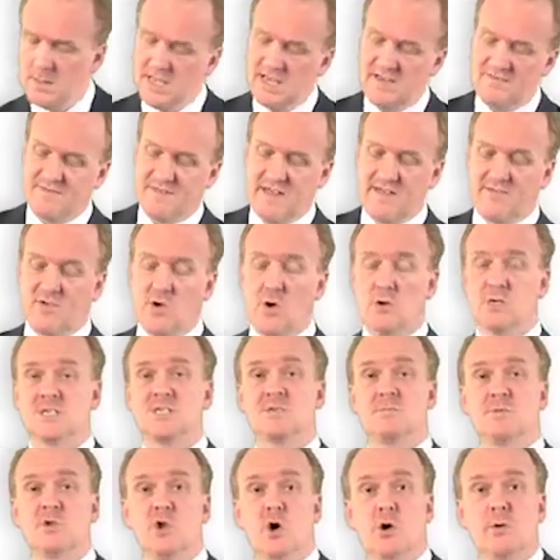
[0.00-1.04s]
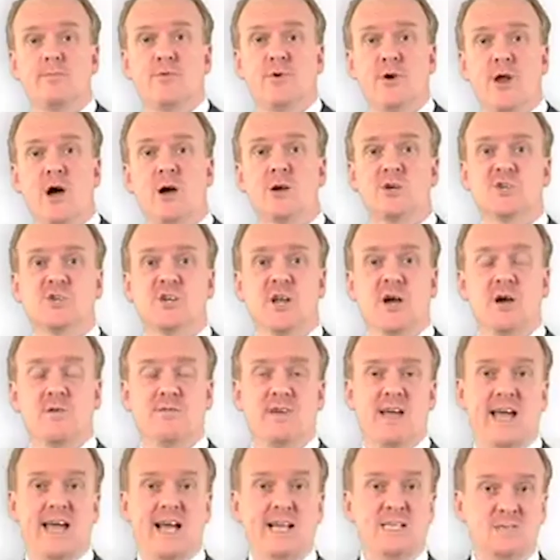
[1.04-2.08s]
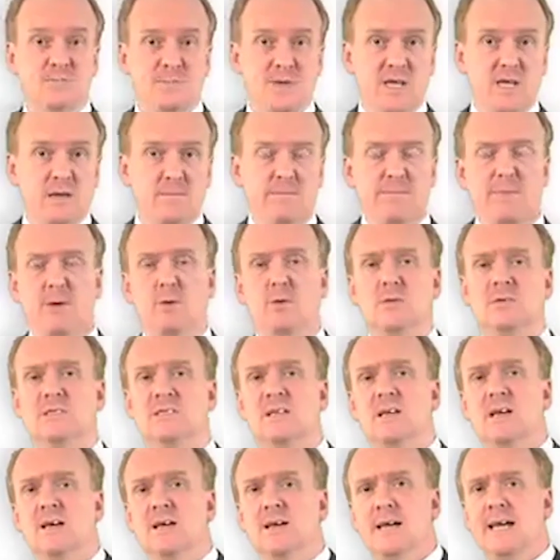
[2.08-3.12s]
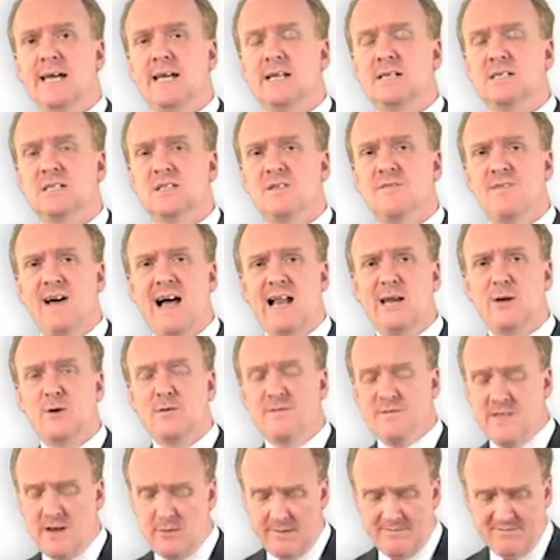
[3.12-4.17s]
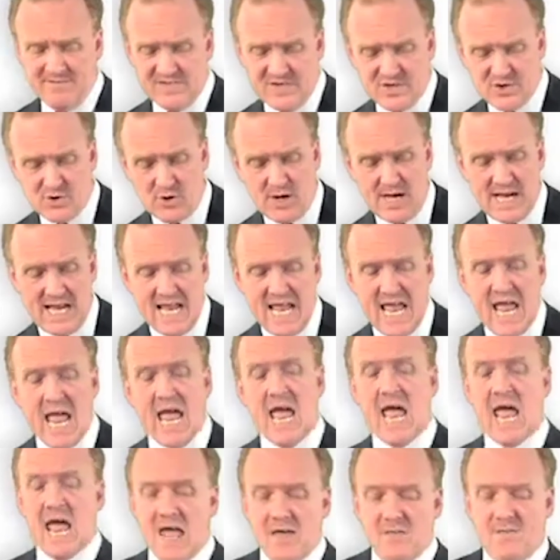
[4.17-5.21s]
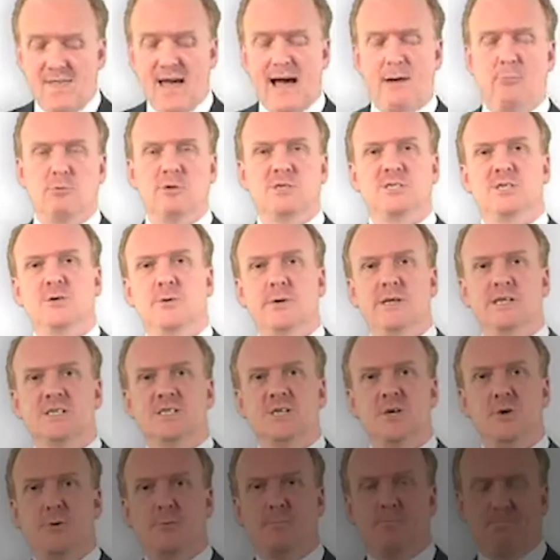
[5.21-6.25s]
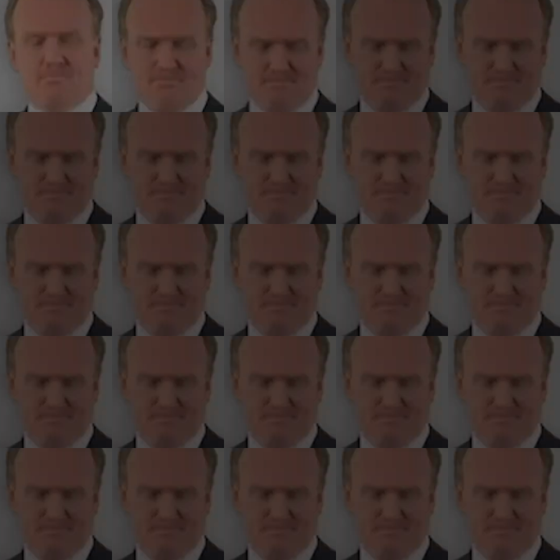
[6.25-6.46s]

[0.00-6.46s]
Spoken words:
if they've got some non-production overheads being built into the value of their inventory, that would do it too.